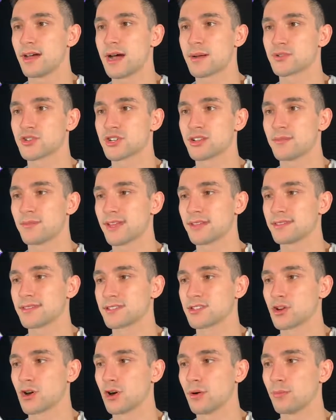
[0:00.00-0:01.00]
I'm just gonna make
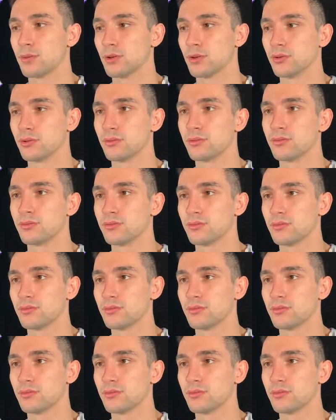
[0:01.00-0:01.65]
this all blue.